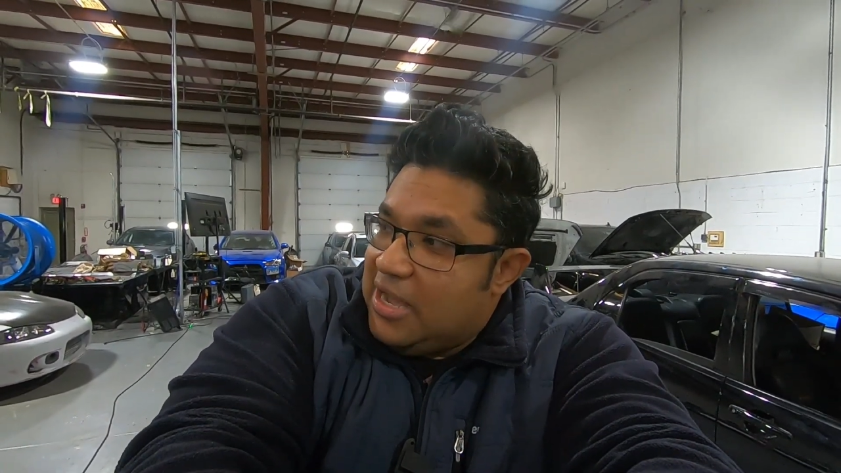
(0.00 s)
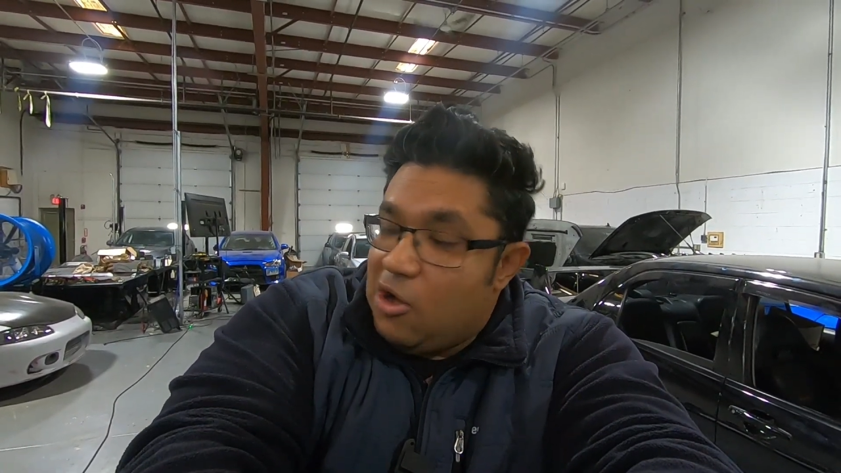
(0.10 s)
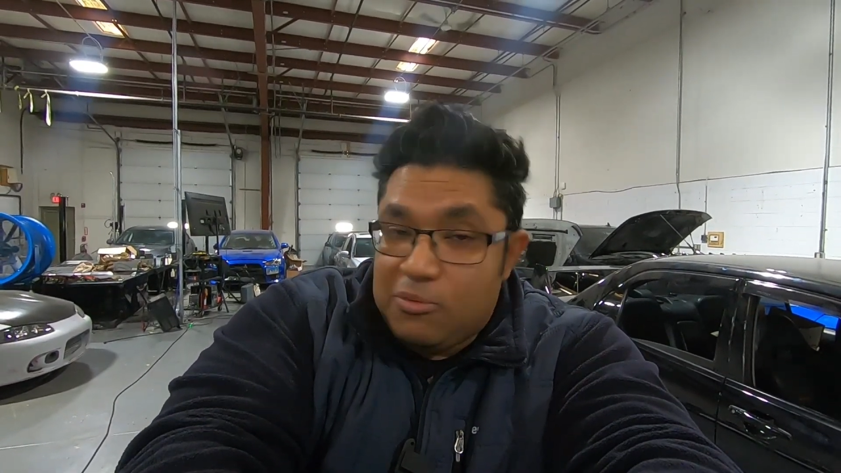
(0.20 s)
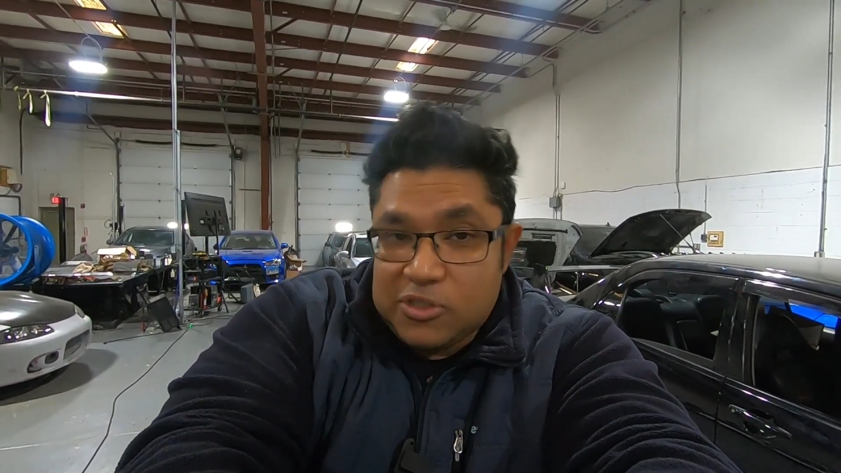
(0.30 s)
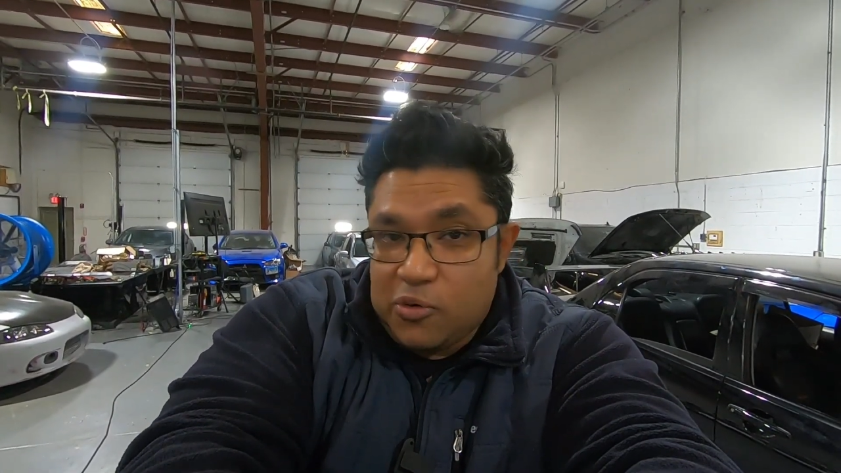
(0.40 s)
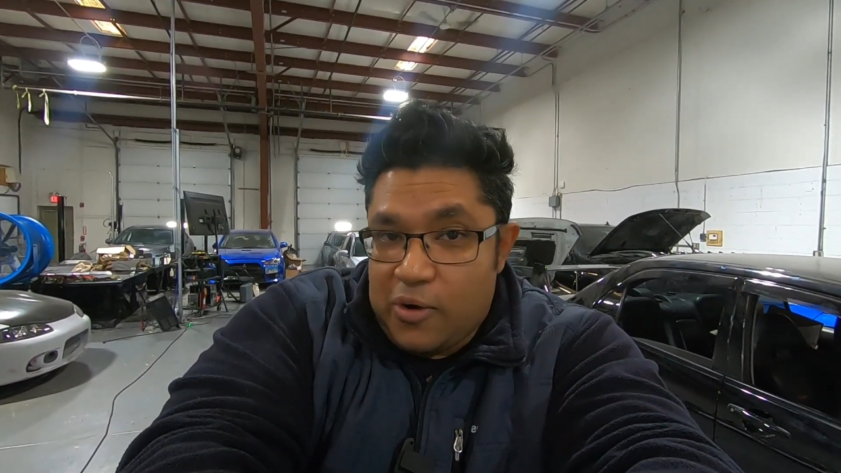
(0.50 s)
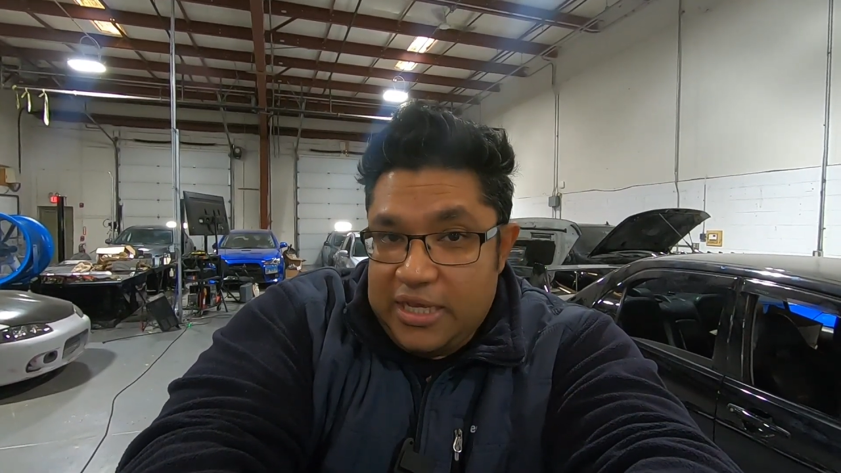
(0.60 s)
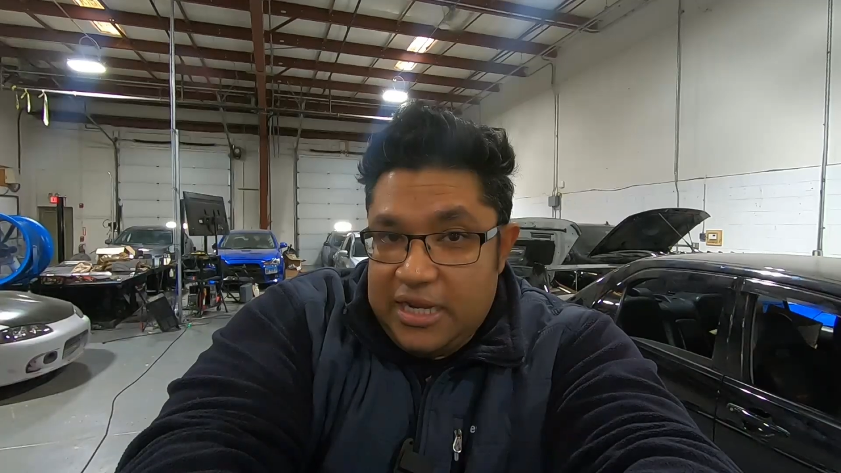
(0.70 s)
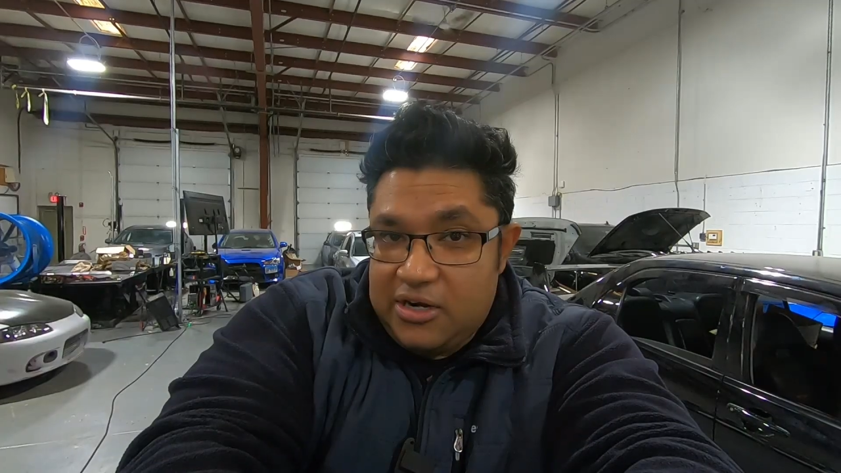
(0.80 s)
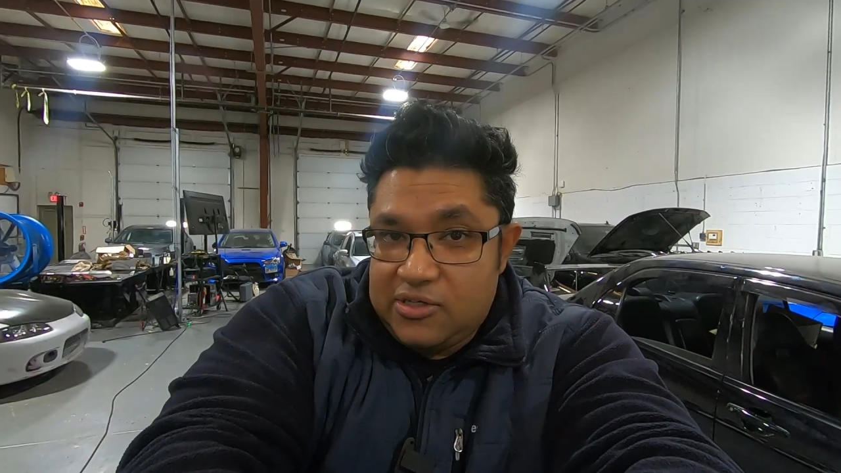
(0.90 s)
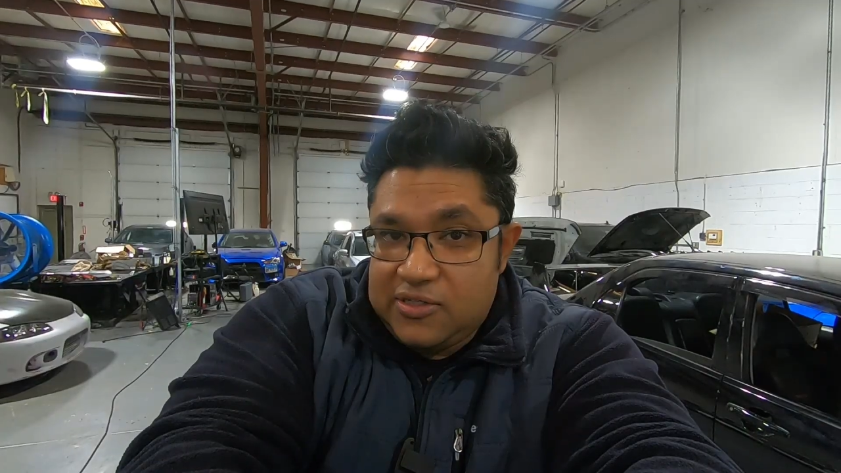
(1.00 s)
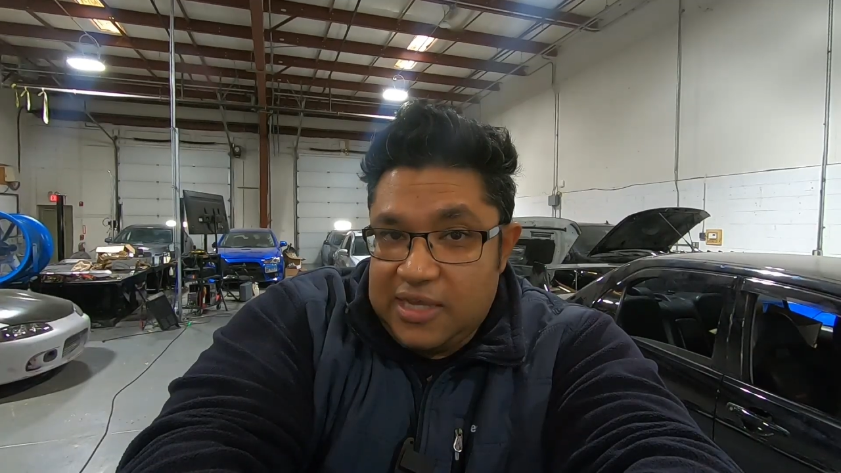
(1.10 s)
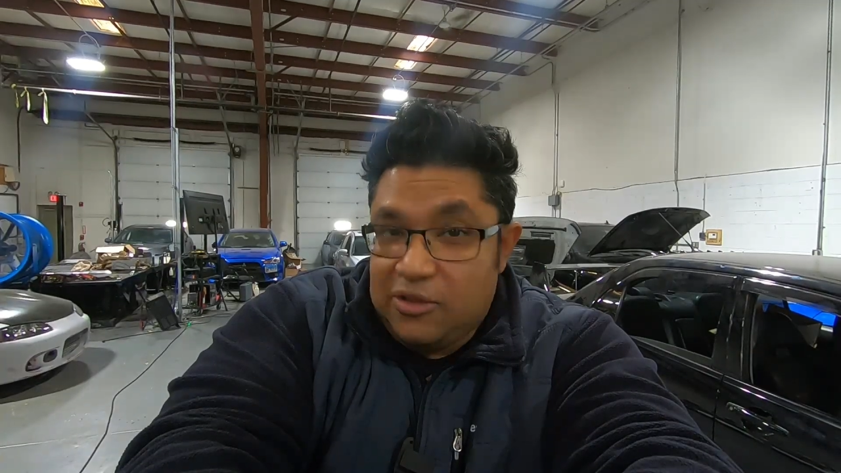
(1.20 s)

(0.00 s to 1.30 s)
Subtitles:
like almost 20 years,